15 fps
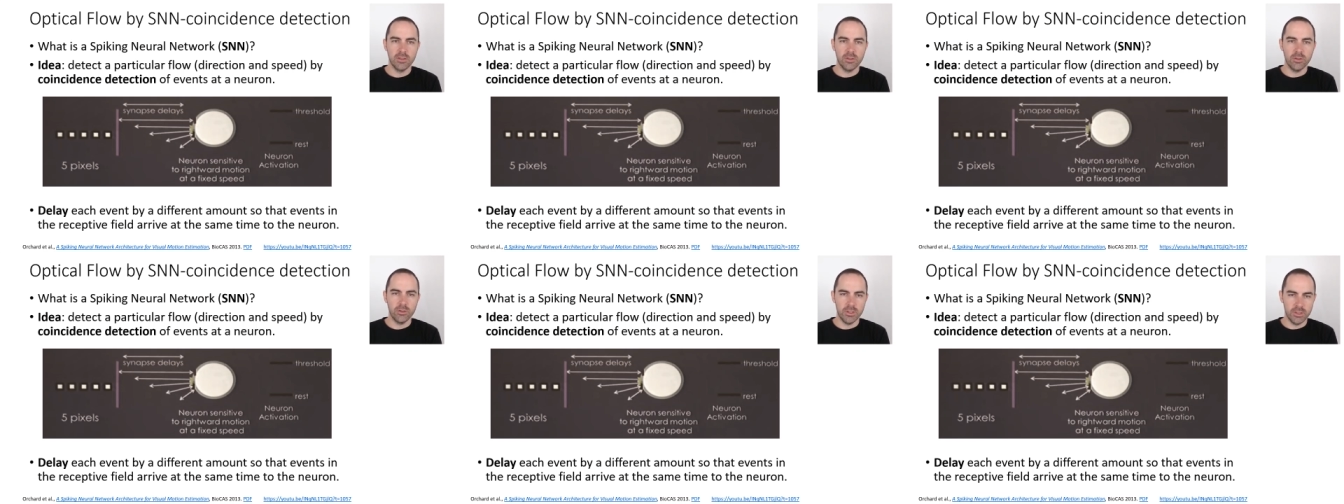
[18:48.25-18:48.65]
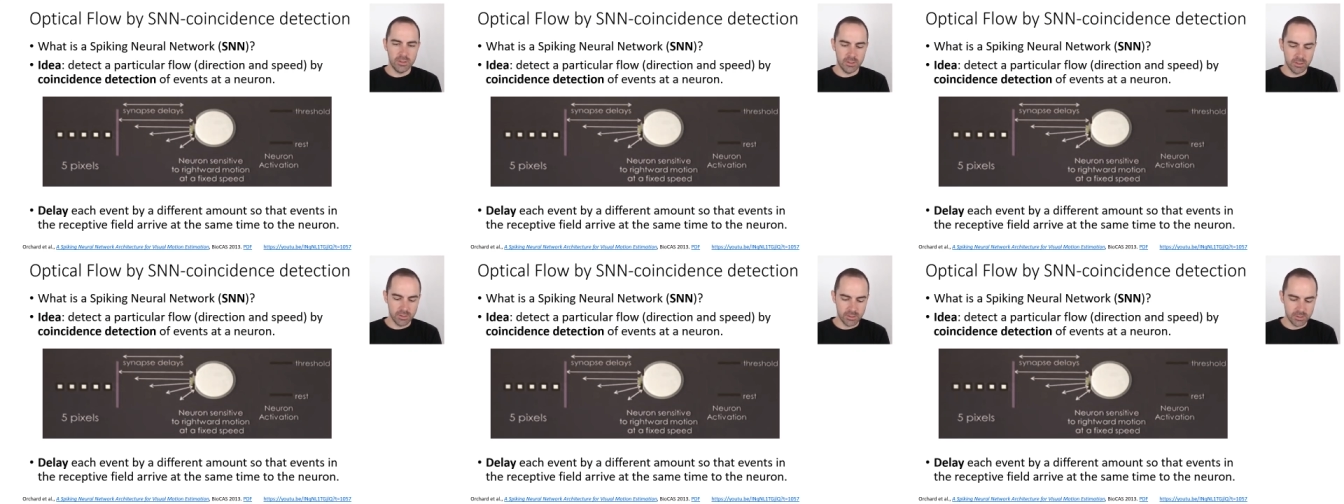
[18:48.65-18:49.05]

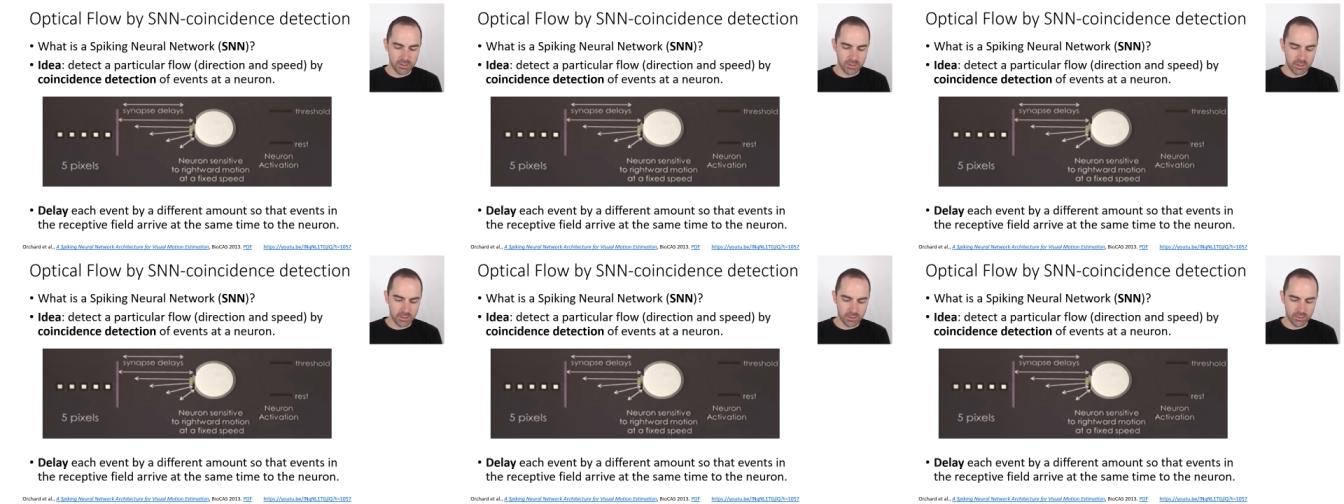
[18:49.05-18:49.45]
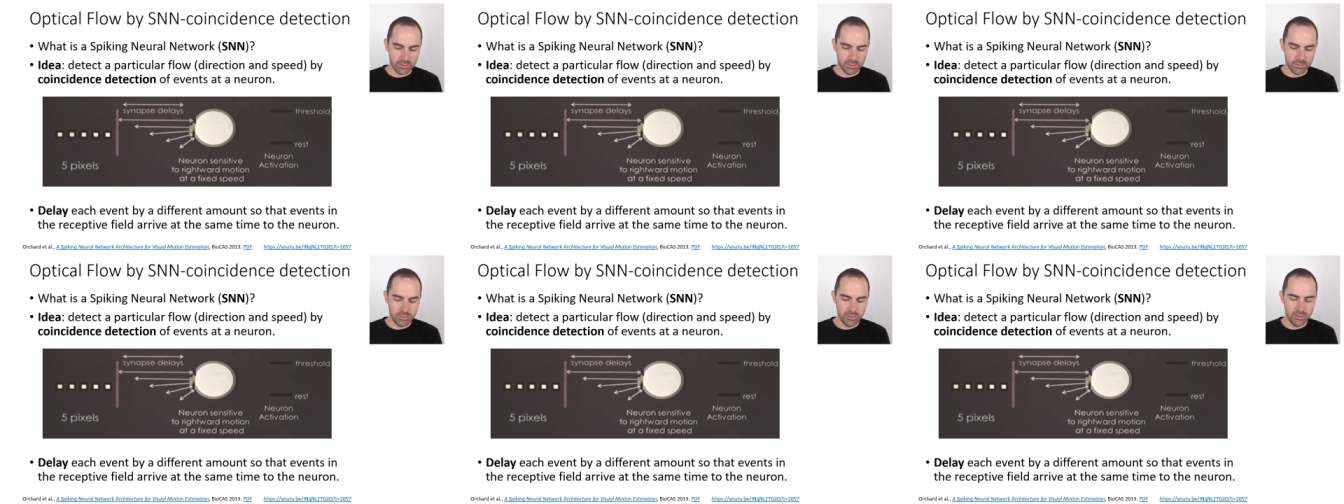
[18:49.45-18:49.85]
coincidence detection
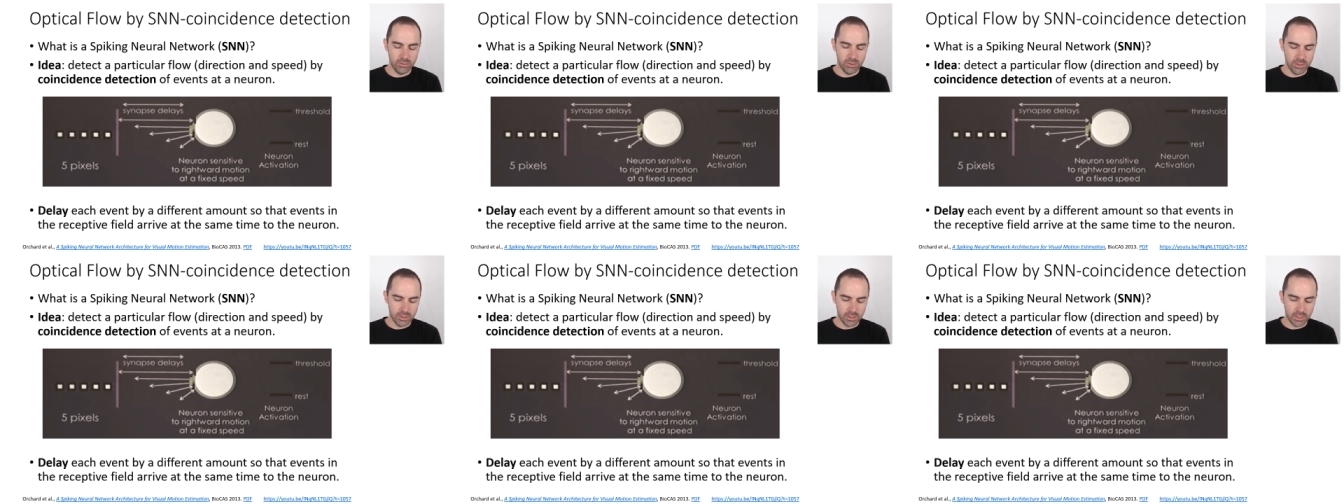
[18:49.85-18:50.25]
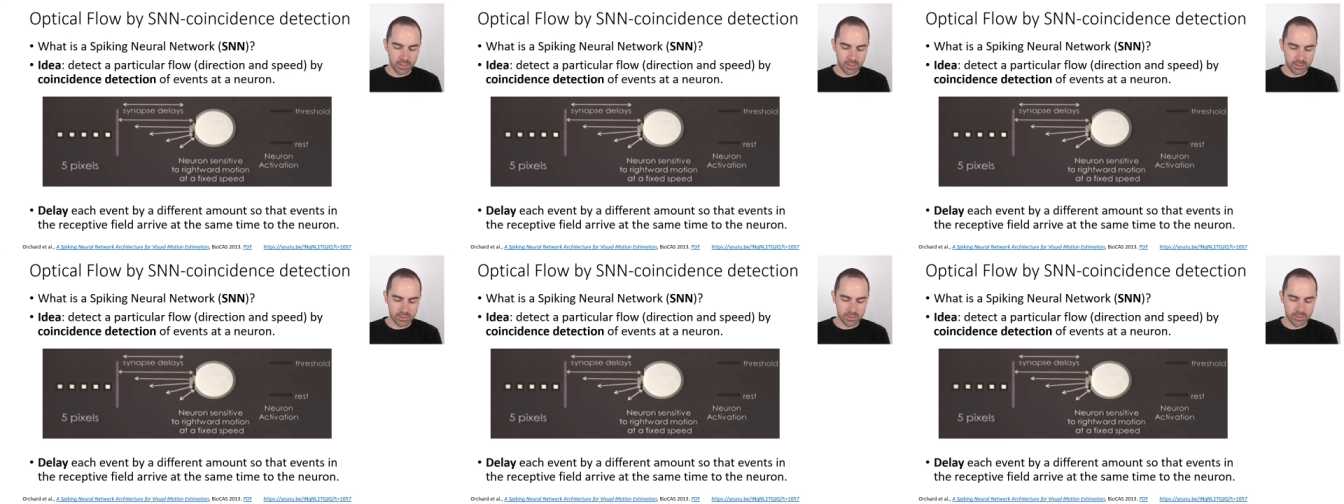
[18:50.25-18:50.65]
using
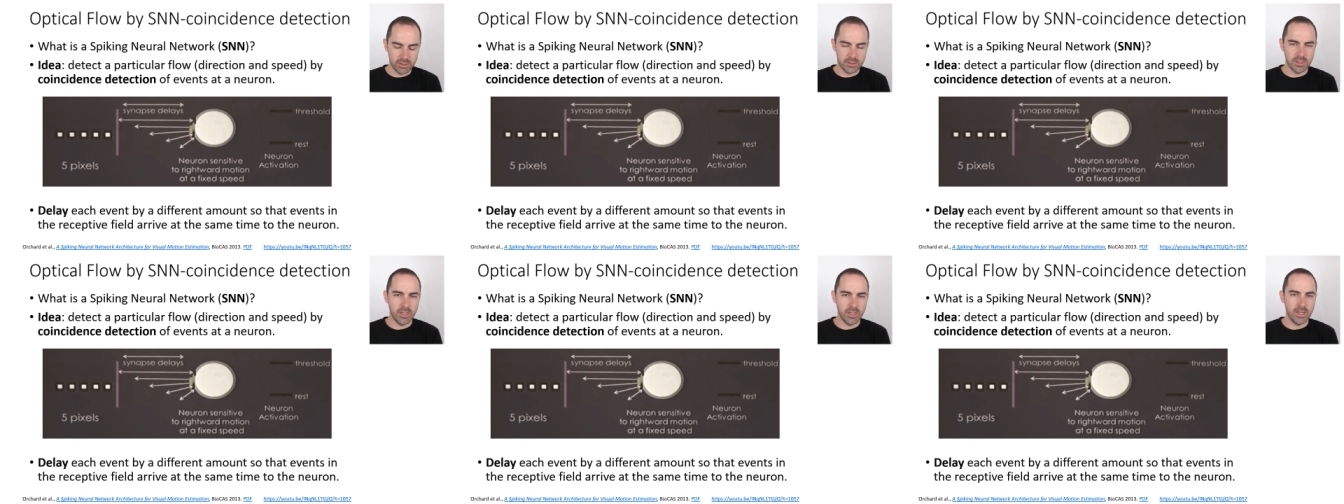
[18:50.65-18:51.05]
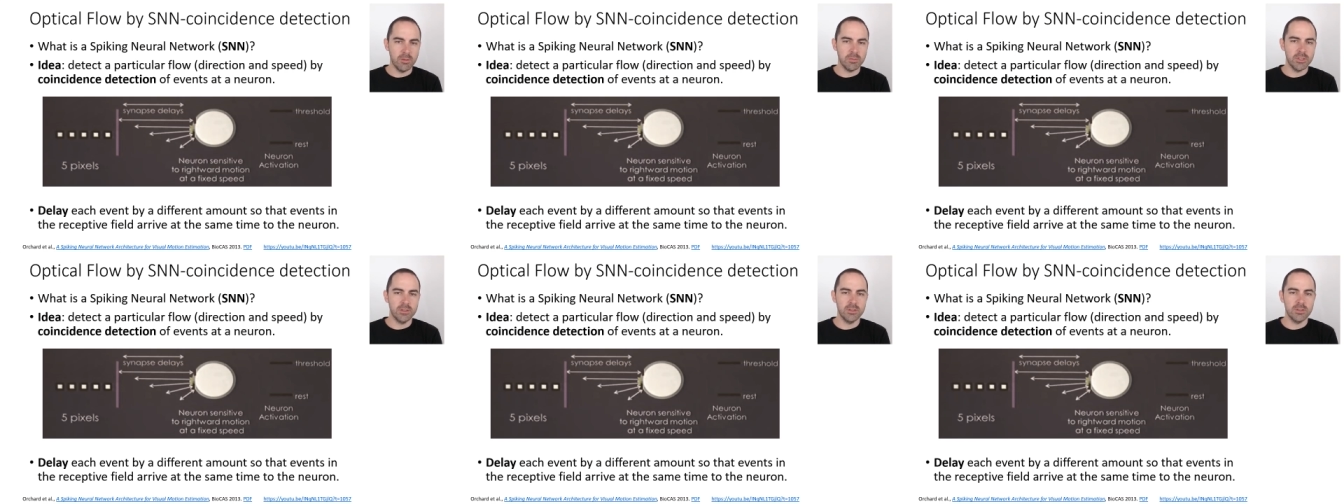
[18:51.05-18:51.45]
delays, the
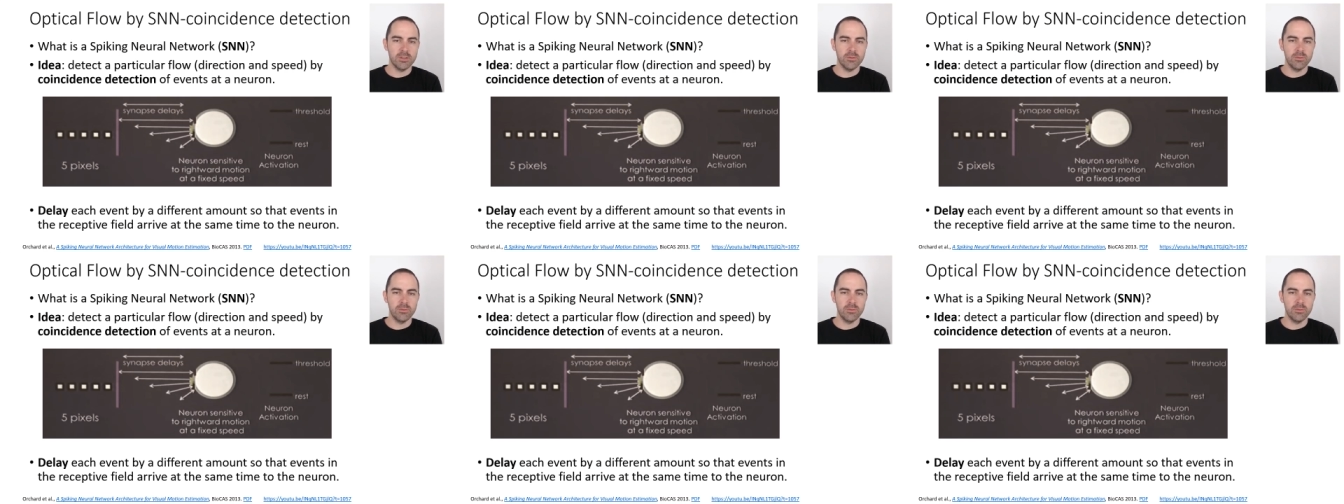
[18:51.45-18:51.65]
synapses,